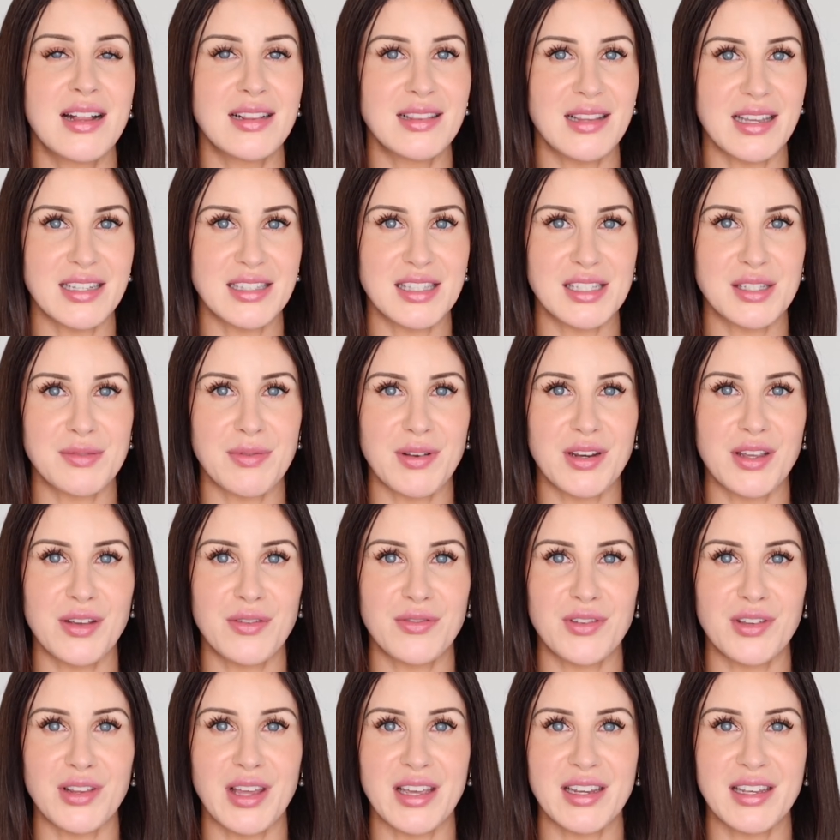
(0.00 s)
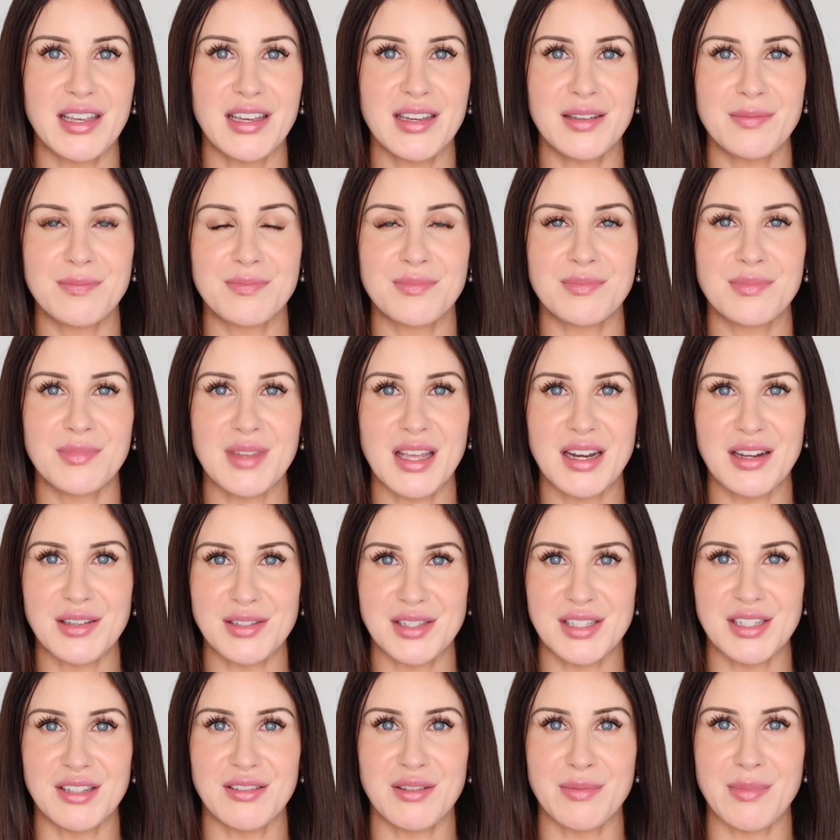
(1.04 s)
Like this video if you like it, and I'll
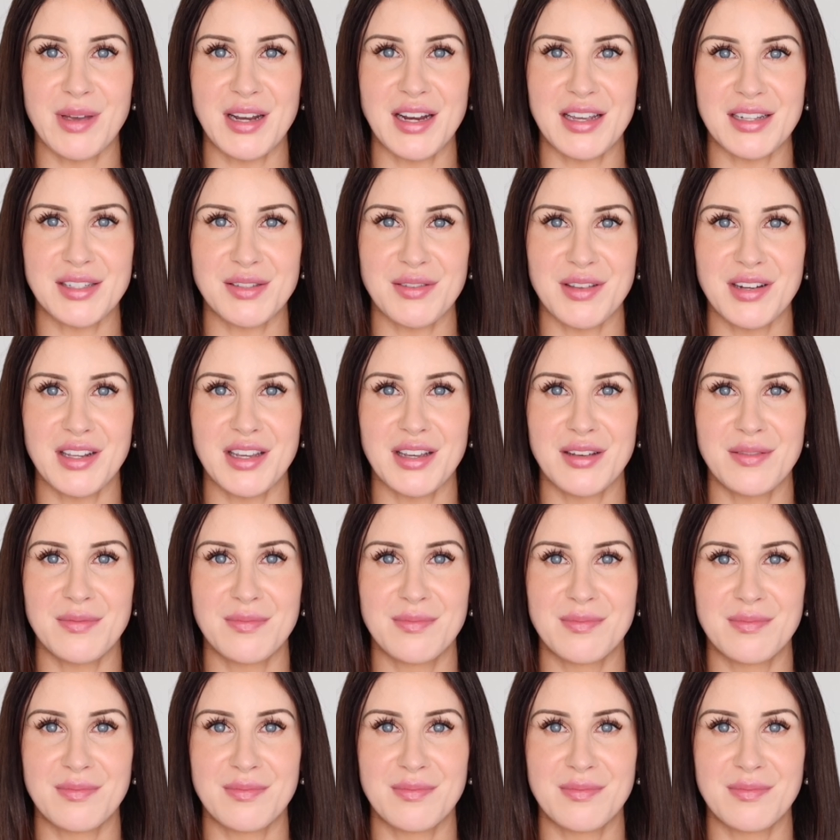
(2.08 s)
see you in my next video.